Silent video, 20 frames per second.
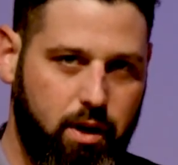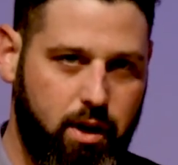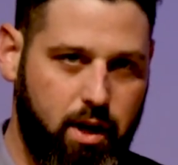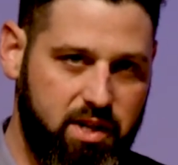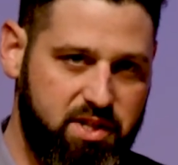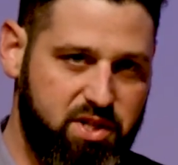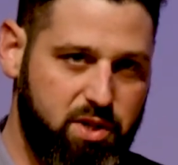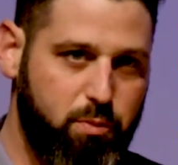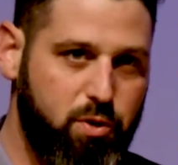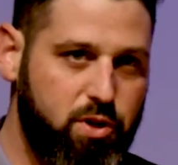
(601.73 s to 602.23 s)

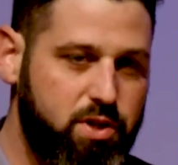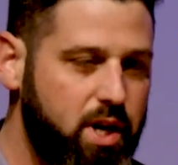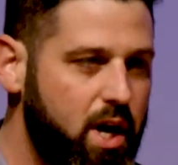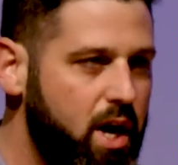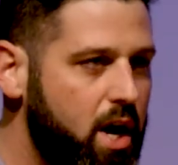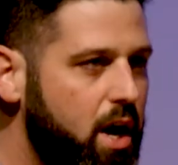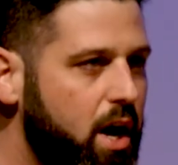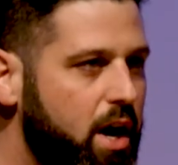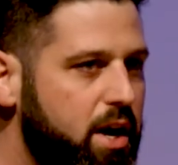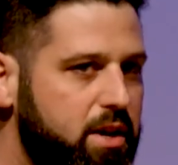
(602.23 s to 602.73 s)
customers,
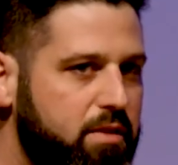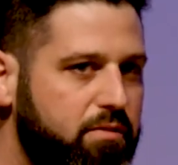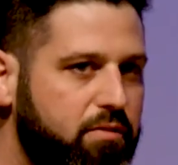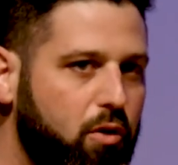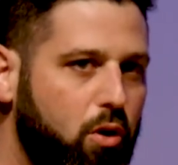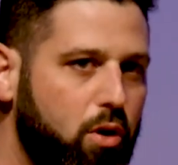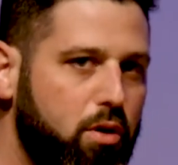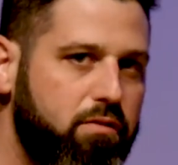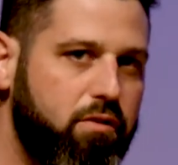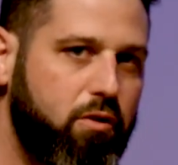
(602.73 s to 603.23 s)
and
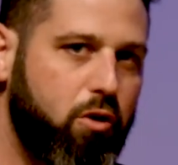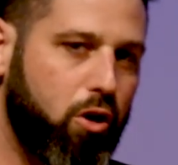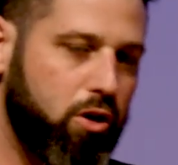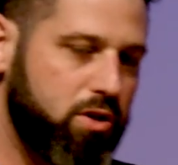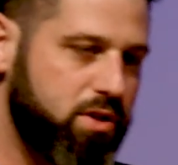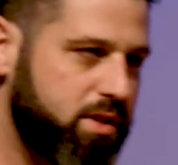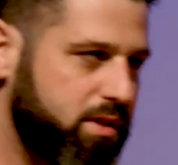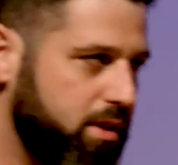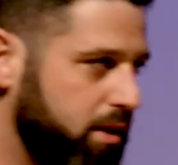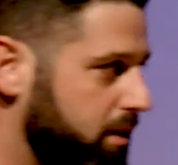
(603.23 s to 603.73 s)
evolve
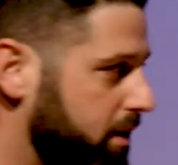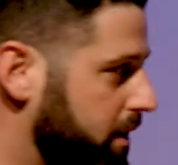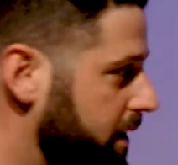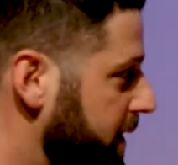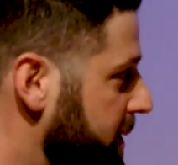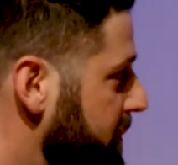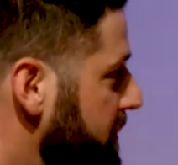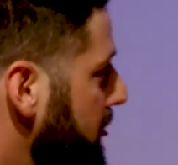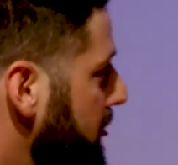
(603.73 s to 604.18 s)
constantly.